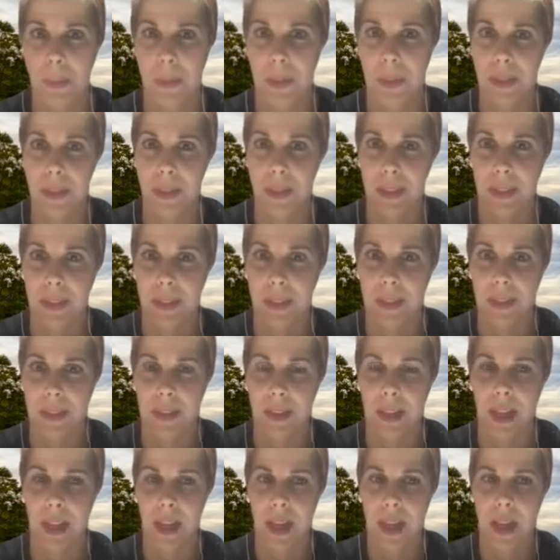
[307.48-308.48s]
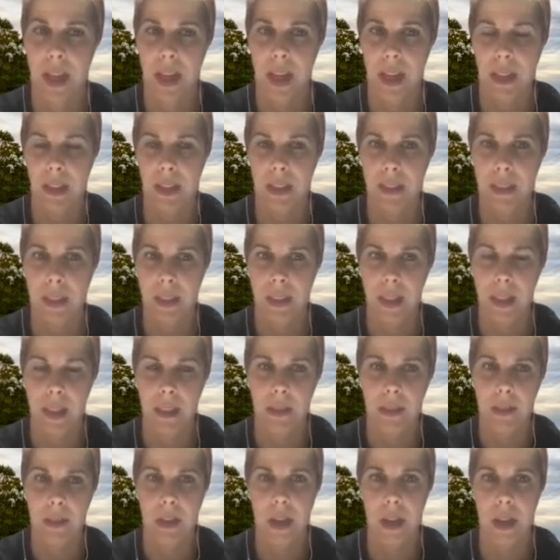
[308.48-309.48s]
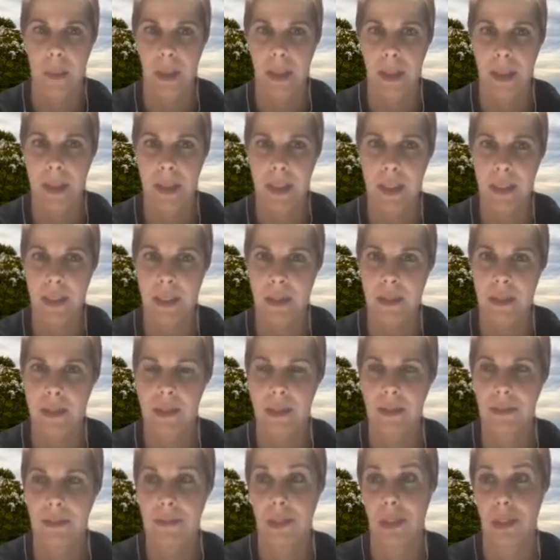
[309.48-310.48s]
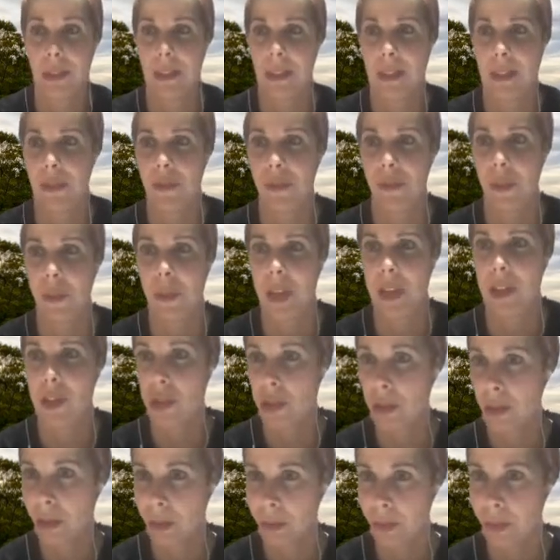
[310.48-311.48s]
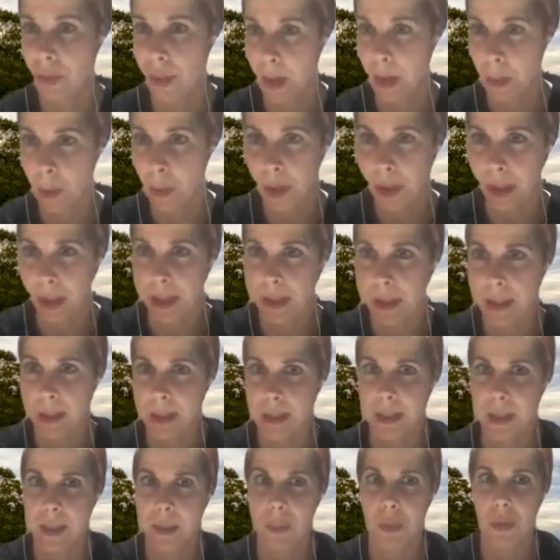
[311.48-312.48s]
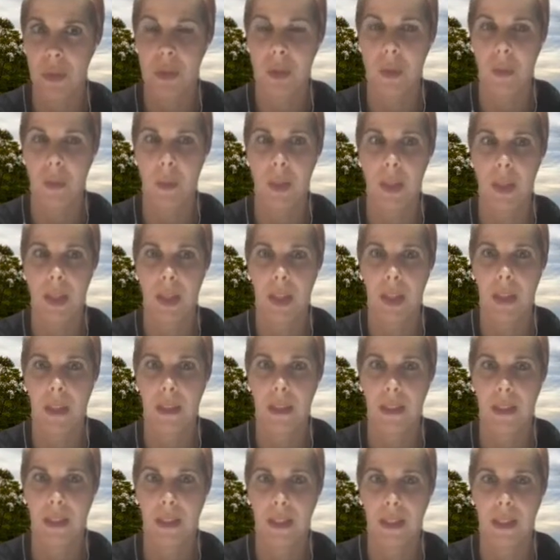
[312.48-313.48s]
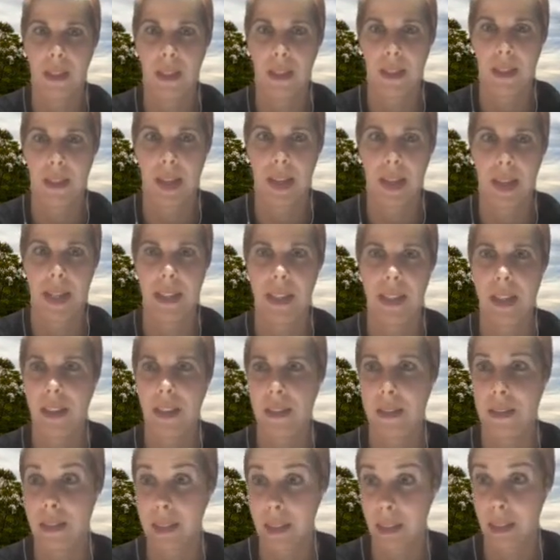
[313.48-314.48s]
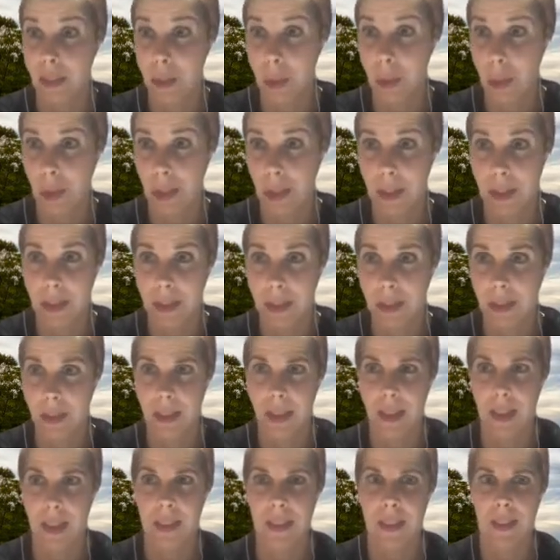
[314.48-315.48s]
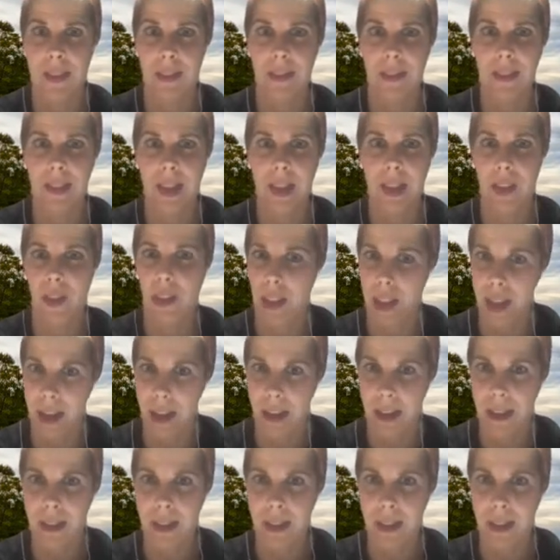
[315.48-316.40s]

to this. The dominant transformational framework that seems to be guiding the discourse in this area